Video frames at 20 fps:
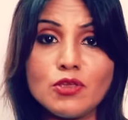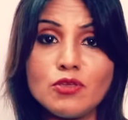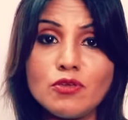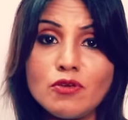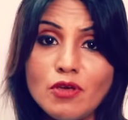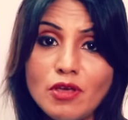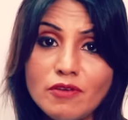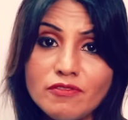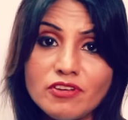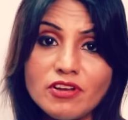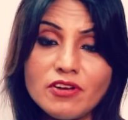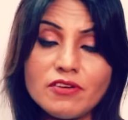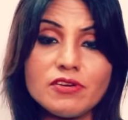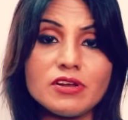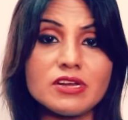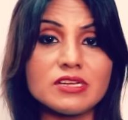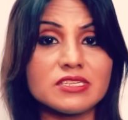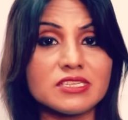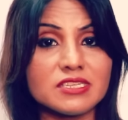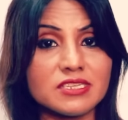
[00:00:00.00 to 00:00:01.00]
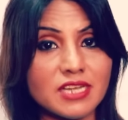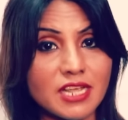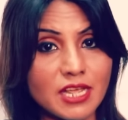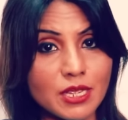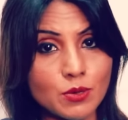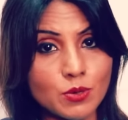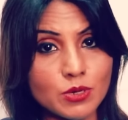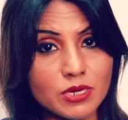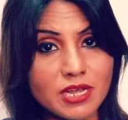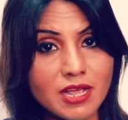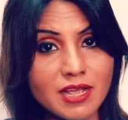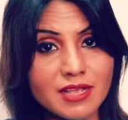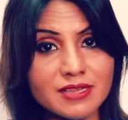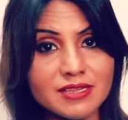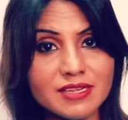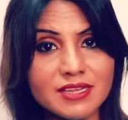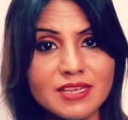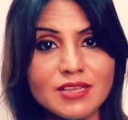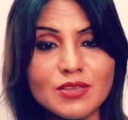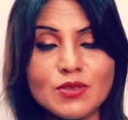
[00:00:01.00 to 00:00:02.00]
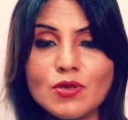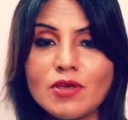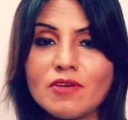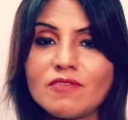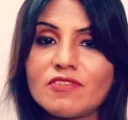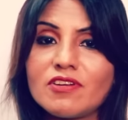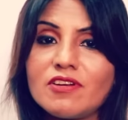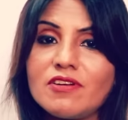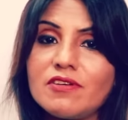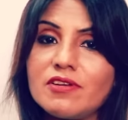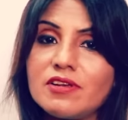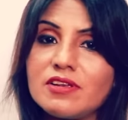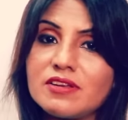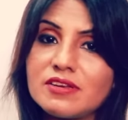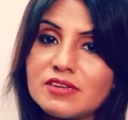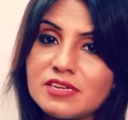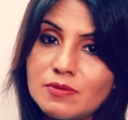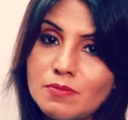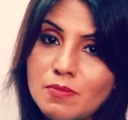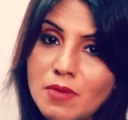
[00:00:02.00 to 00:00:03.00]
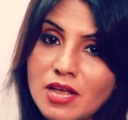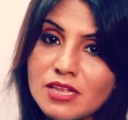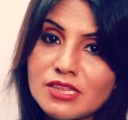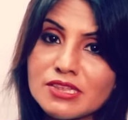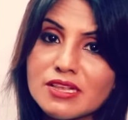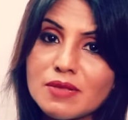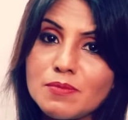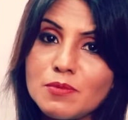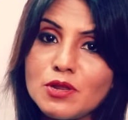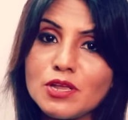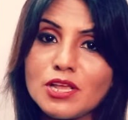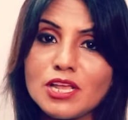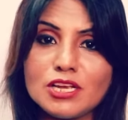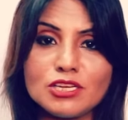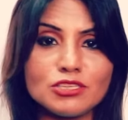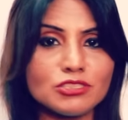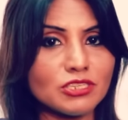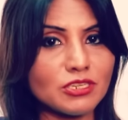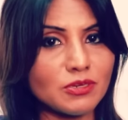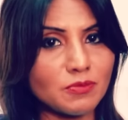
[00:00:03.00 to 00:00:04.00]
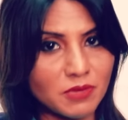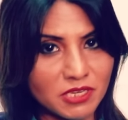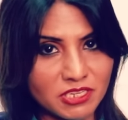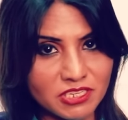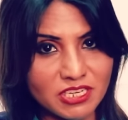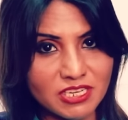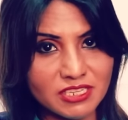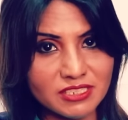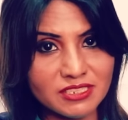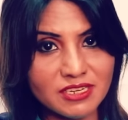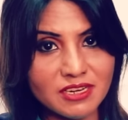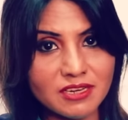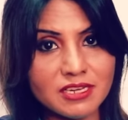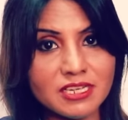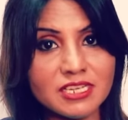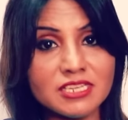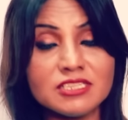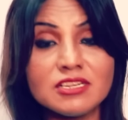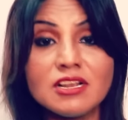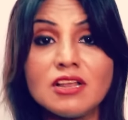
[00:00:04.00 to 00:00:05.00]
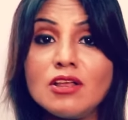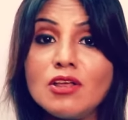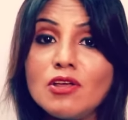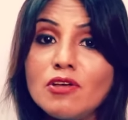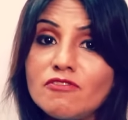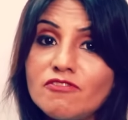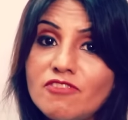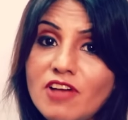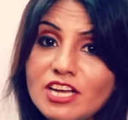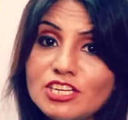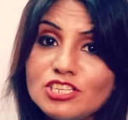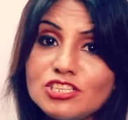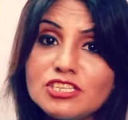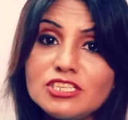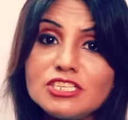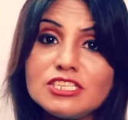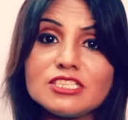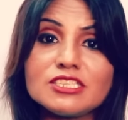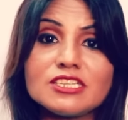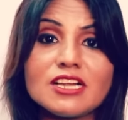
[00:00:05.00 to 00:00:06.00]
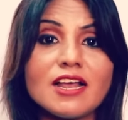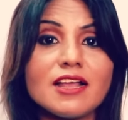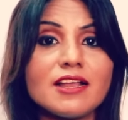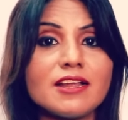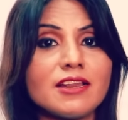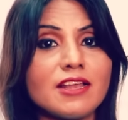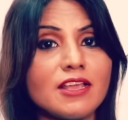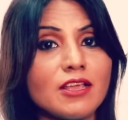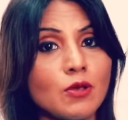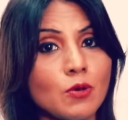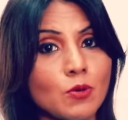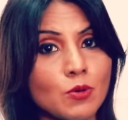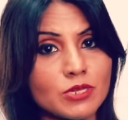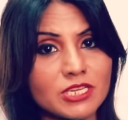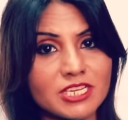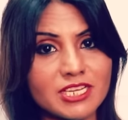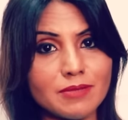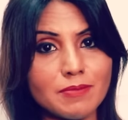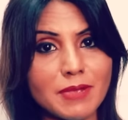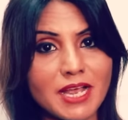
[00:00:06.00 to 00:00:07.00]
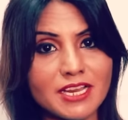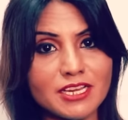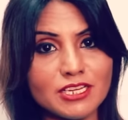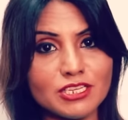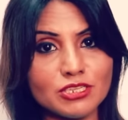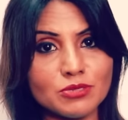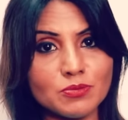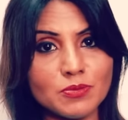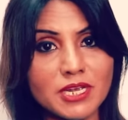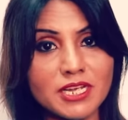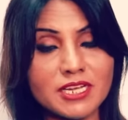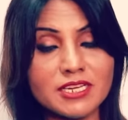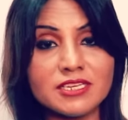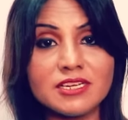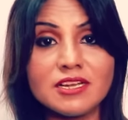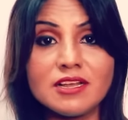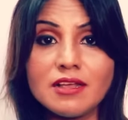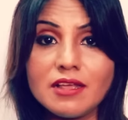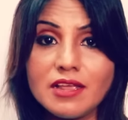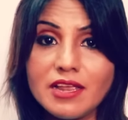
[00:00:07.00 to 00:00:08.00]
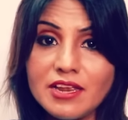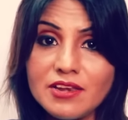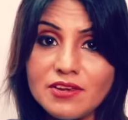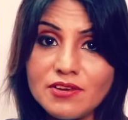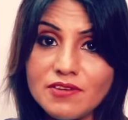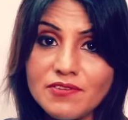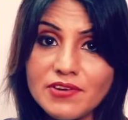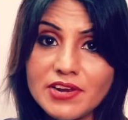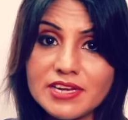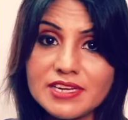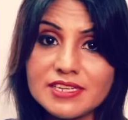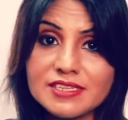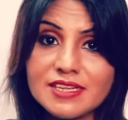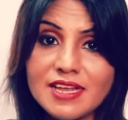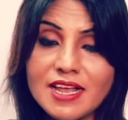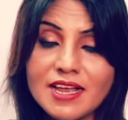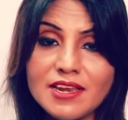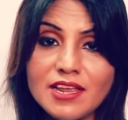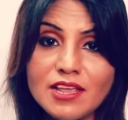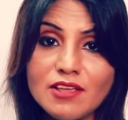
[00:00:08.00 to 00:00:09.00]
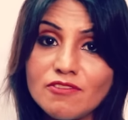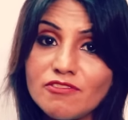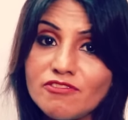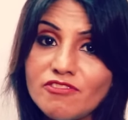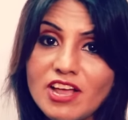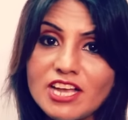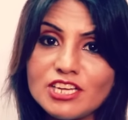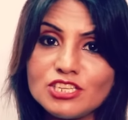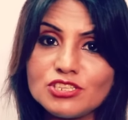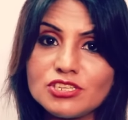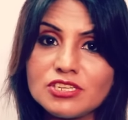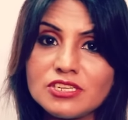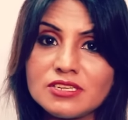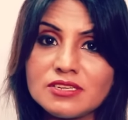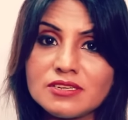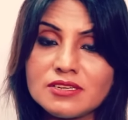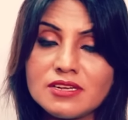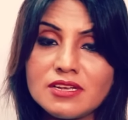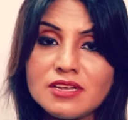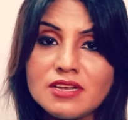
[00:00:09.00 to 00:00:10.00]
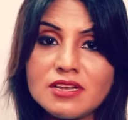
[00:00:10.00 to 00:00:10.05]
You have careers in advertising, you have careers in mass communication, media studies, fashion designing, hotel management, interior designing, fashion.